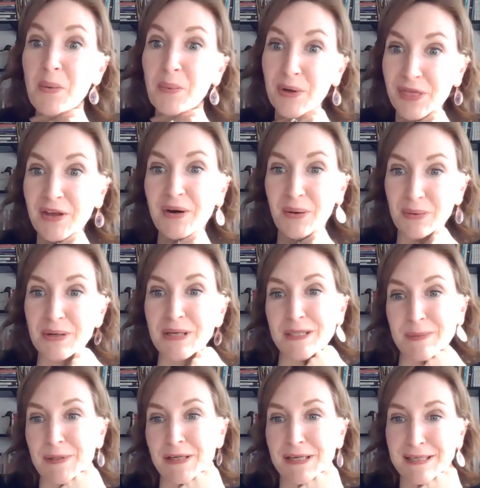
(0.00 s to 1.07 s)
what their own
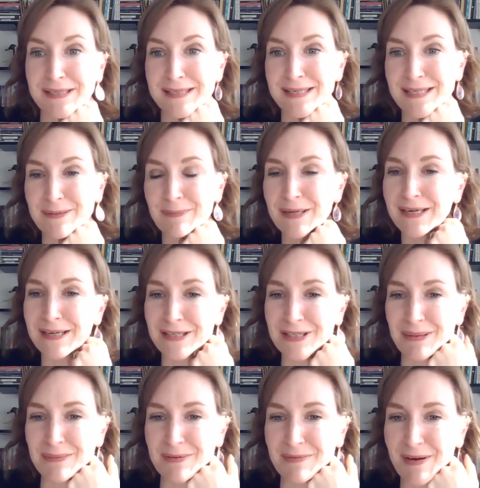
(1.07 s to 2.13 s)
experience has been in
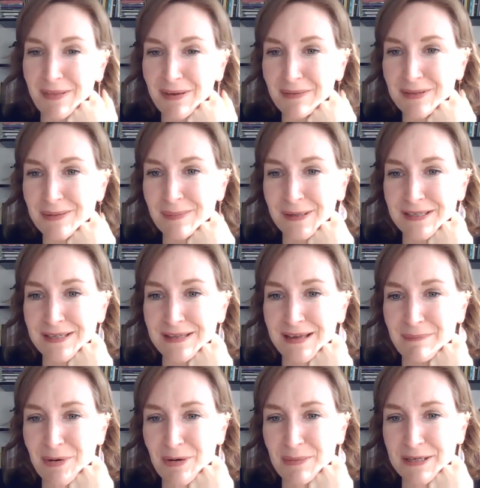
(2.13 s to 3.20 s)
terms of how they respond to
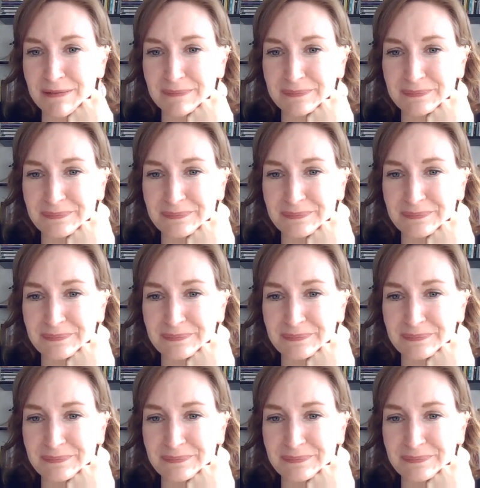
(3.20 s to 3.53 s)
that moment.